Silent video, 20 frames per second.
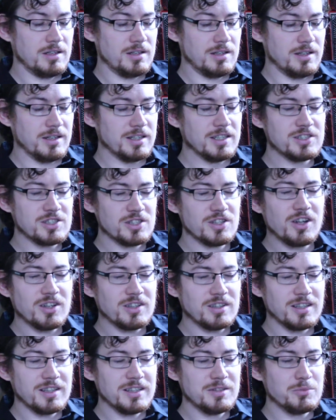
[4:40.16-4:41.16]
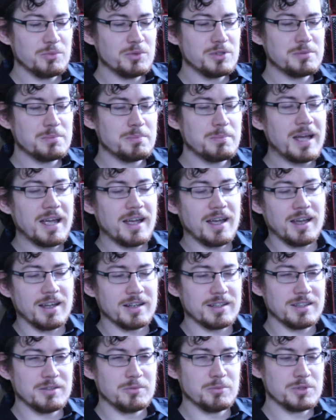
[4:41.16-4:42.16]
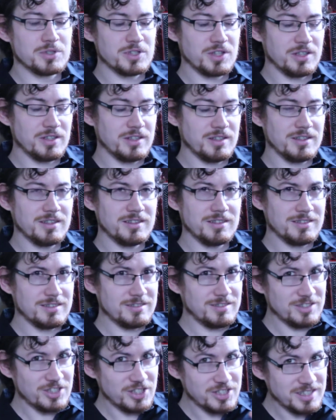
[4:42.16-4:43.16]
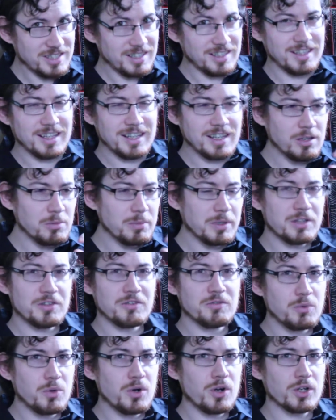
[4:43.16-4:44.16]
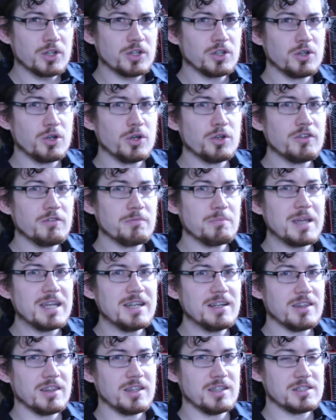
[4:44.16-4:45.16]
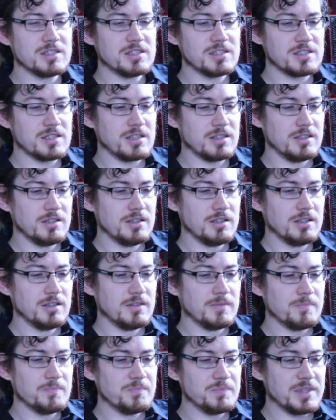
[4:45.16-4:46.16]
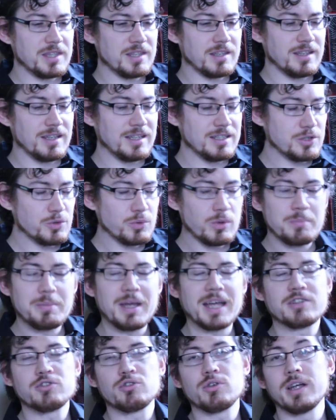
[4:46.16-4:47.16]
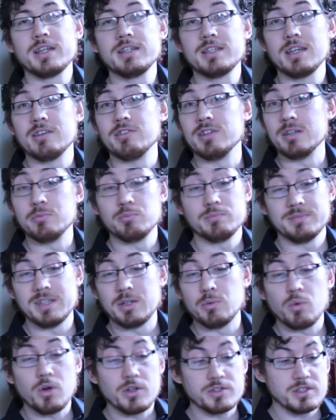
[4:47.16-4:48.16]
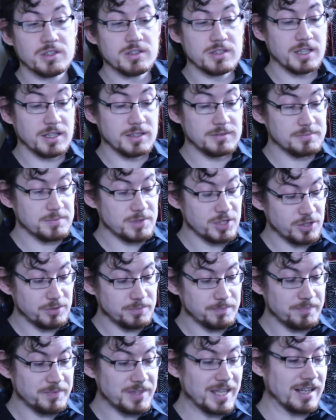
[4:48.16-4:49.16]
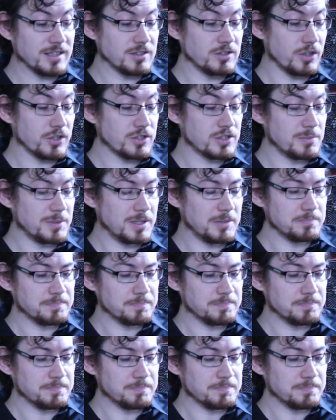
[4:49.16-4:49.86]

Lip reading: And it's not that it was bad, it was that just a little bit of work could have made this into a better idea, and it wasn't done, so that got to me.